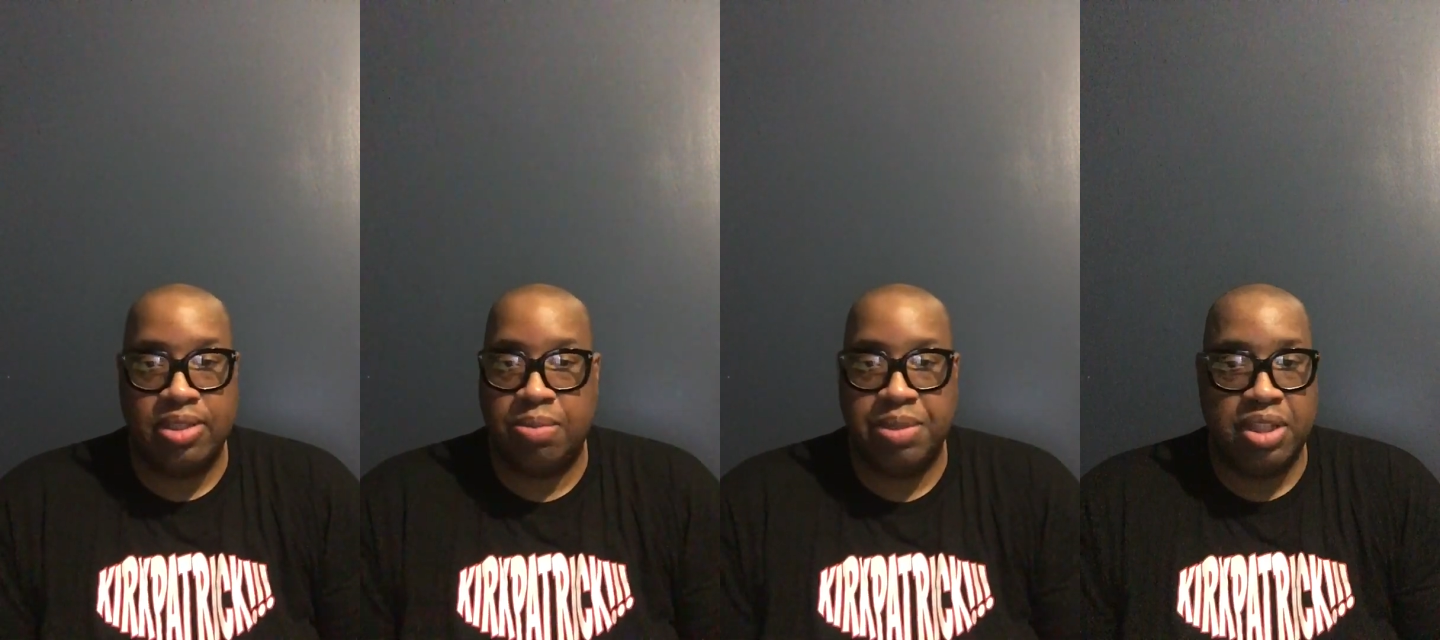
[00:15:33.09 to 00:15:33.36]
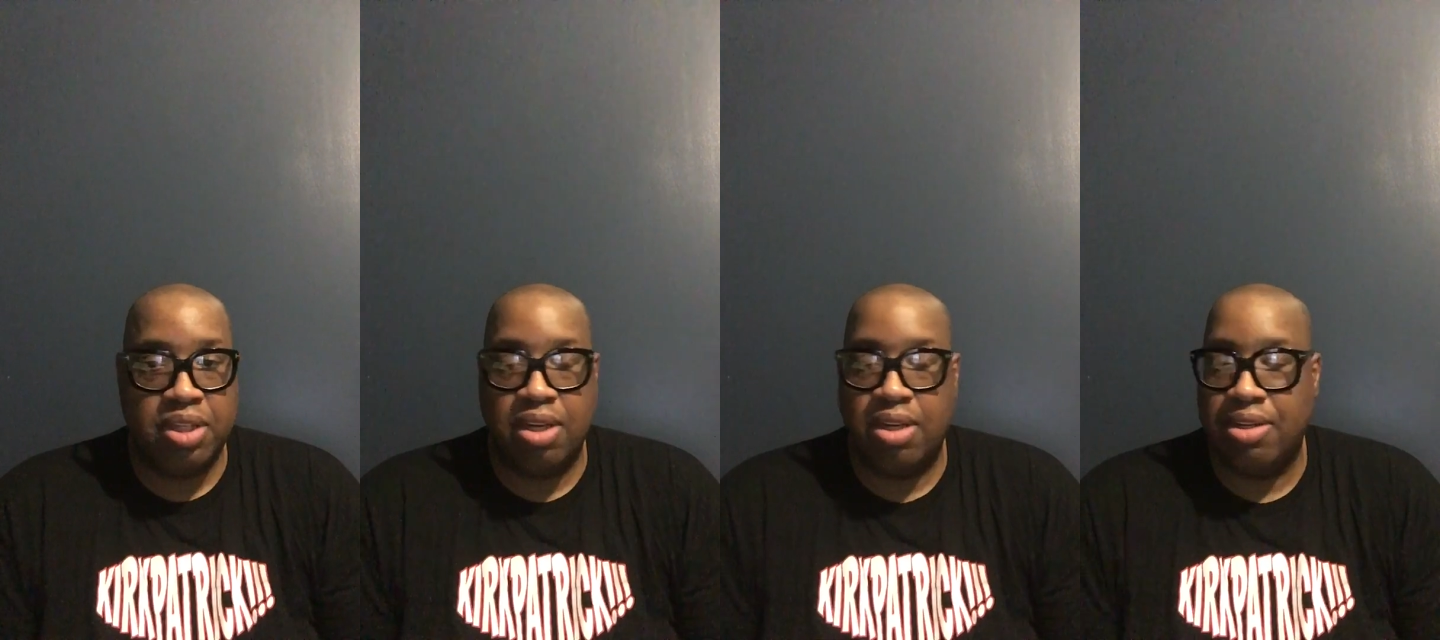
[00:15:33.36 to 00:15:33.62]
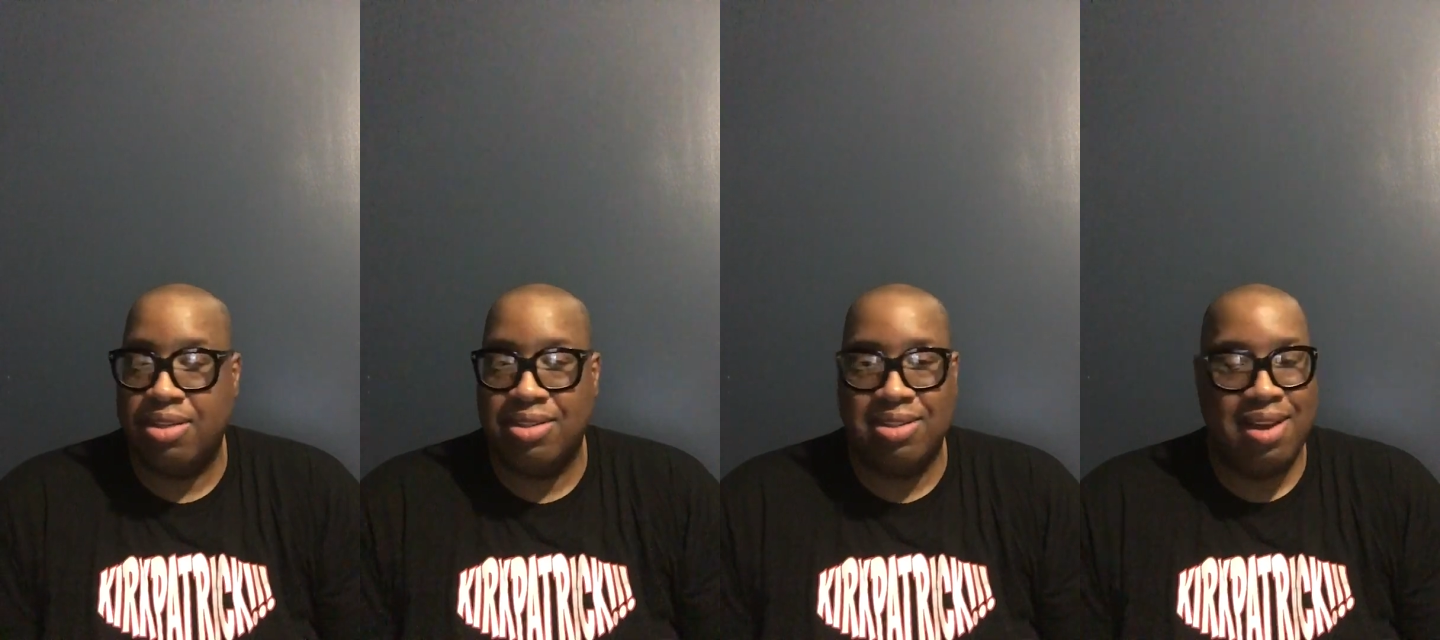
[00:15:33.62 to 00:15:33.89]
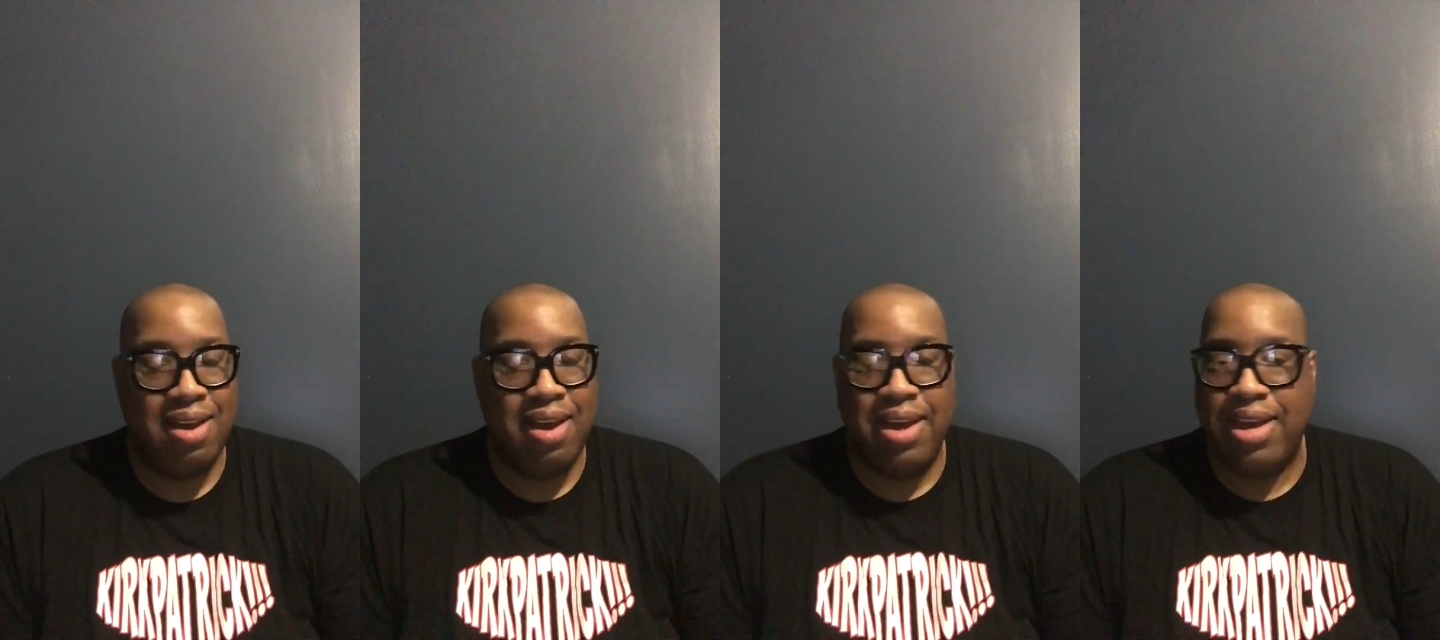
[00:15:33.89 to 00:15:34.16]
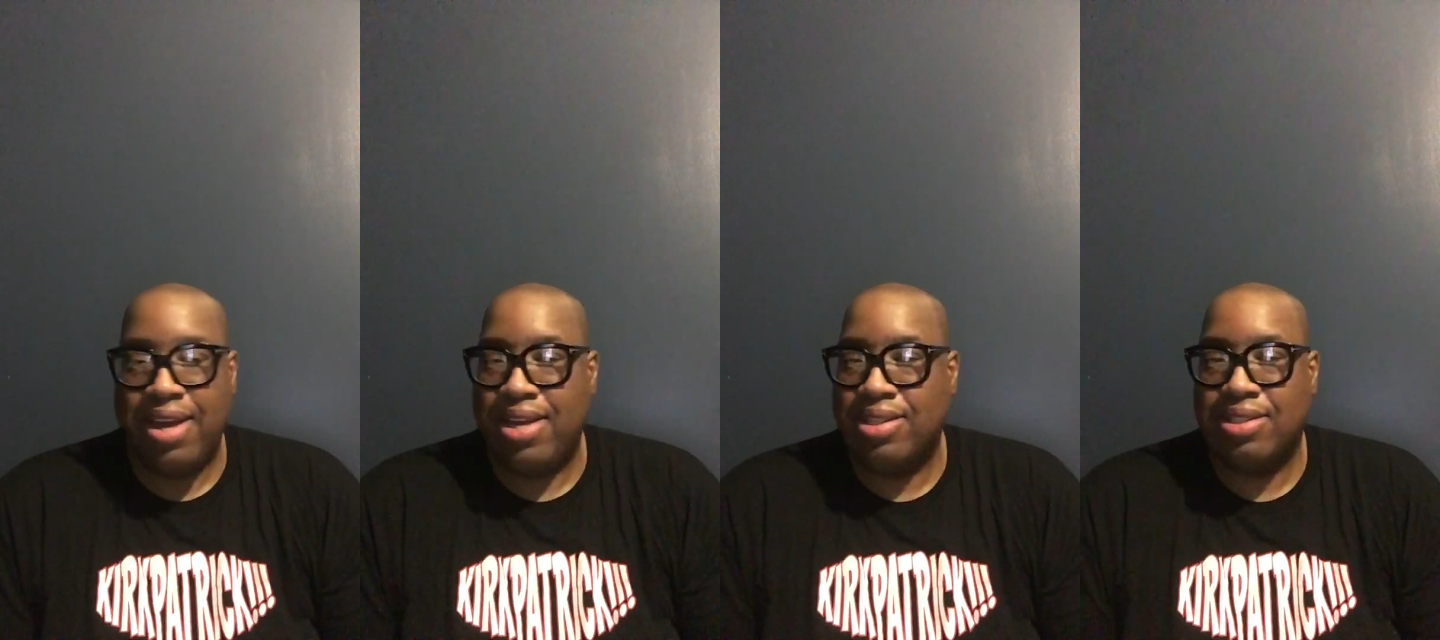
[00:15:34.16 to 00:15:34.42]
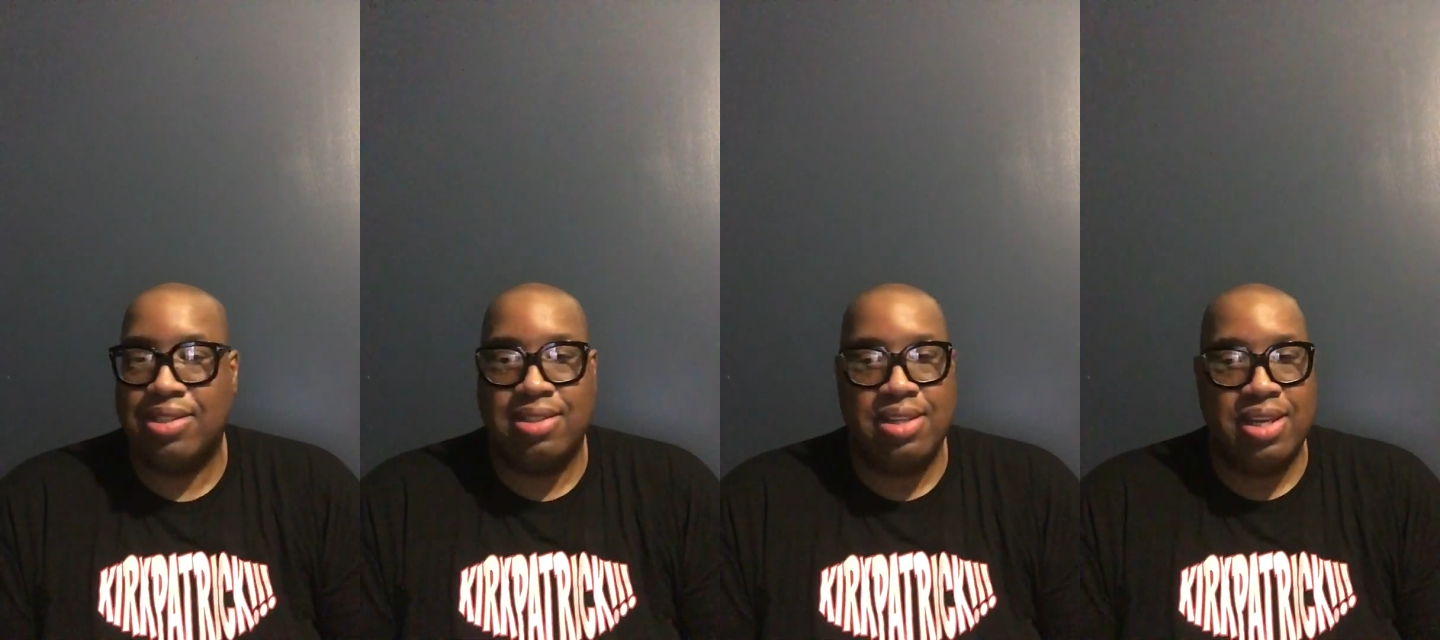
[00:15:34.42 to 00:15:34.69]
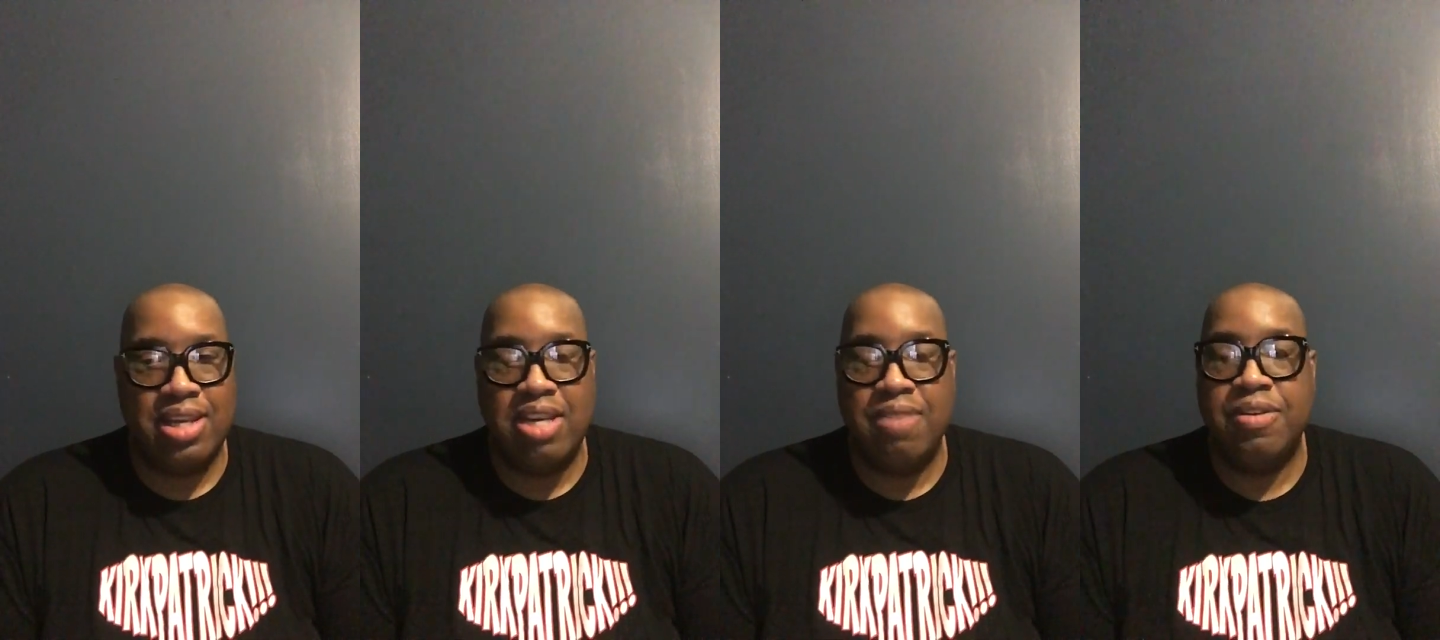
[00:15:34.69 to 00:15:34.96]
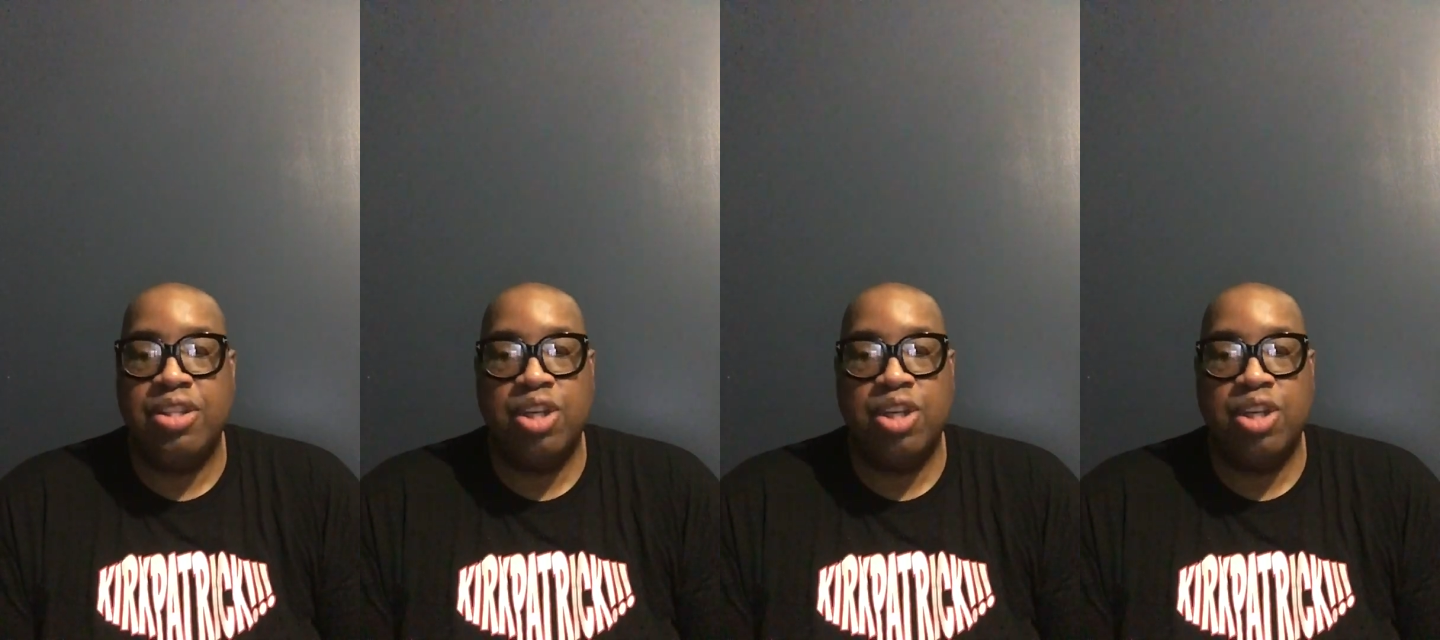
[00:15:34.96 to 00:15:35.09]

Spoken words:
because even